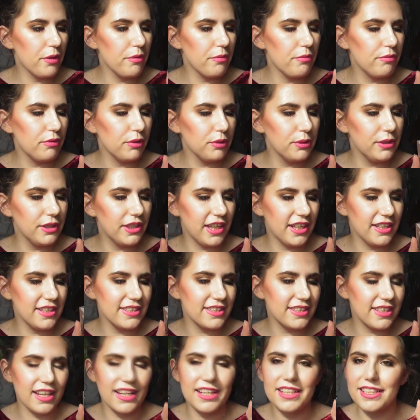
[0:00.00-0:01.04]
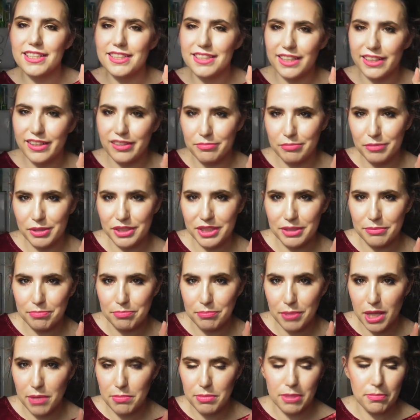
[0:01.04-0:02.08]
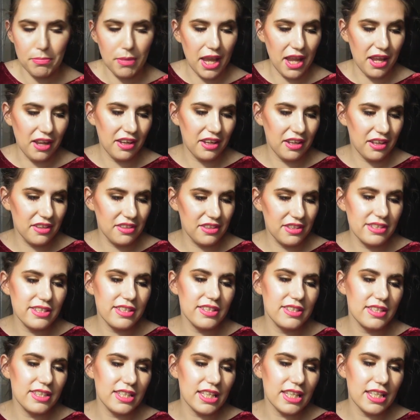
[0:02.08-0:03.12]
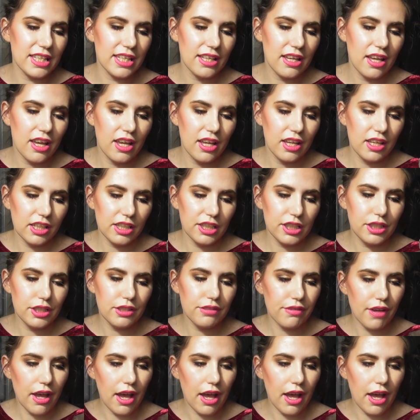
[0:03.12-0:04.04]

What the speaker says: fluid inside is like a really baby pink, and this is the Eve